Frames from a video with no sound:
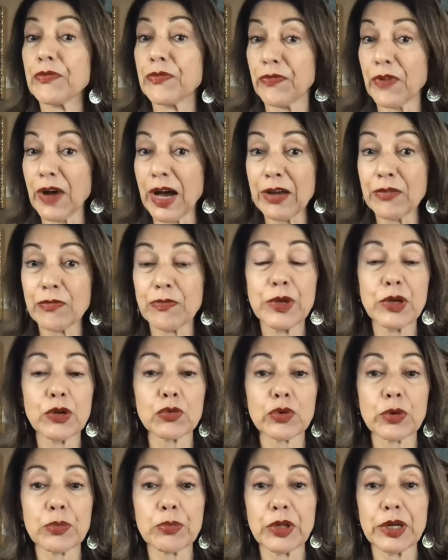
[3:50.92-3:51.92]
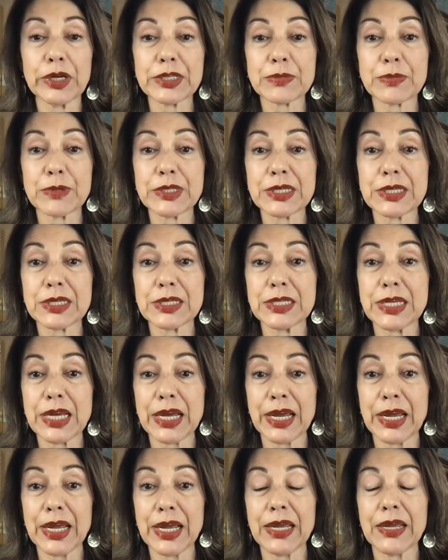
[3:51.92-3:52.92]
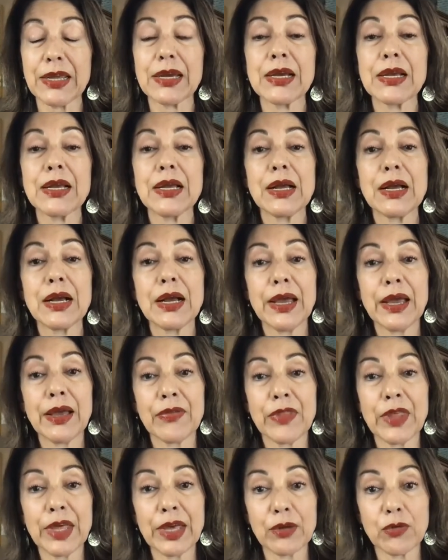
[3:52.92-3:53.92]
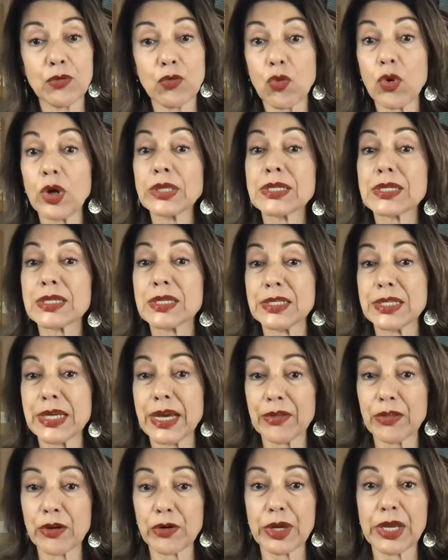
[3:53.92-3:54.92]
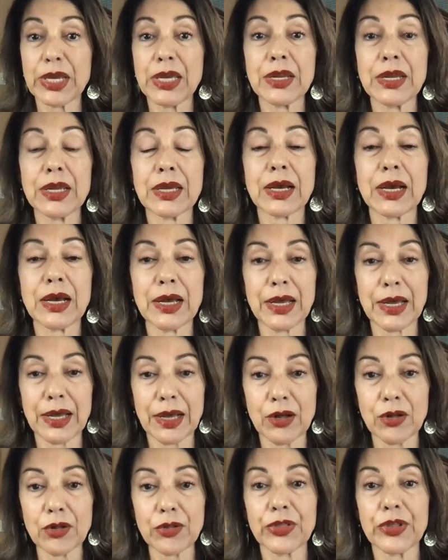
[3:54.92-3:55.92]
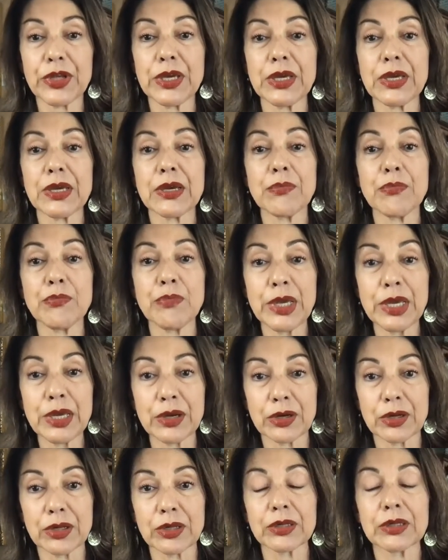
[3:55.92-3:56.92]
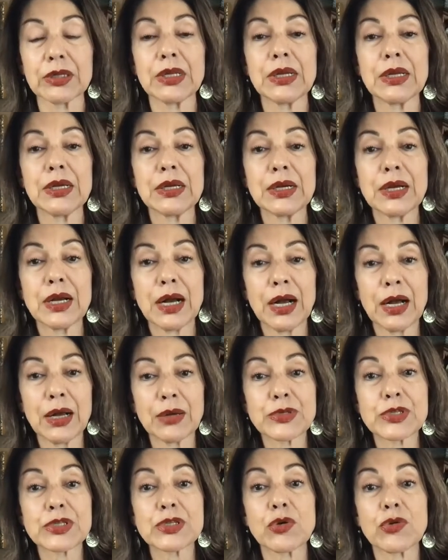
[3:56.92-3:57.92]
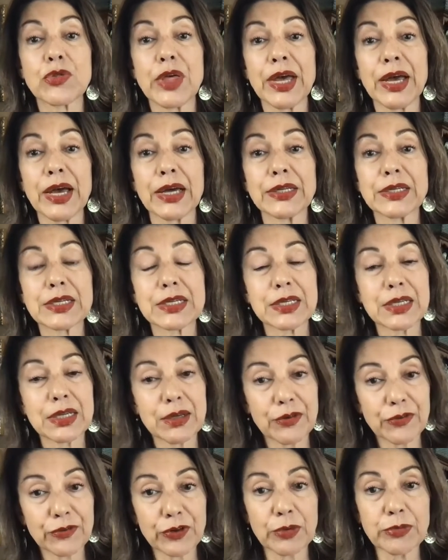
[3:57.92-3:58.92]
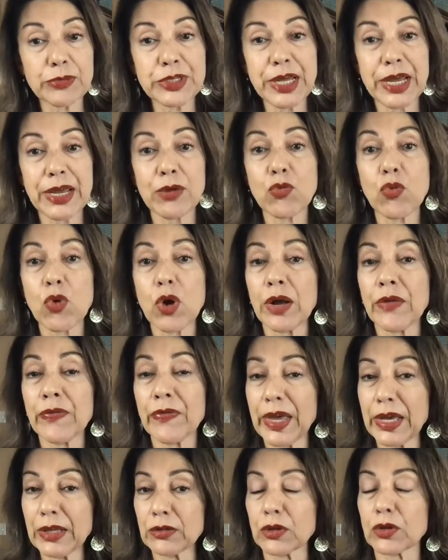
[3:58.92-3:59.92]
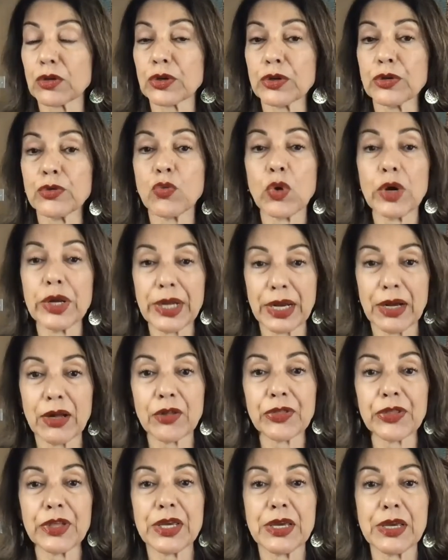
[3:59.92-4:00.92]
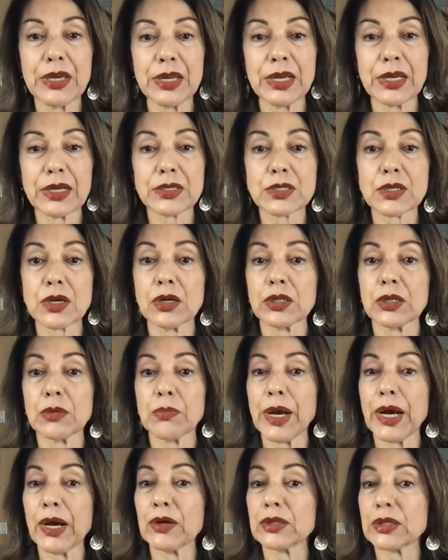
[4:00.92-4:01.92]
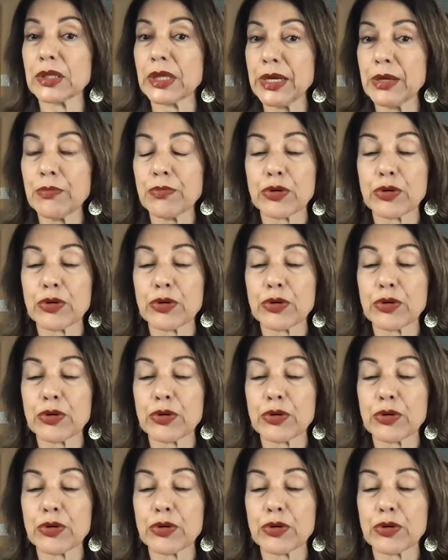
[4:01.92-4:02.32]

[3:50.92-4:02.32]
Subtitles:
5 meal replacements a day. And then once a day, they're eating a healthy meal so that from day one, they learn what healthy eating is all about: lean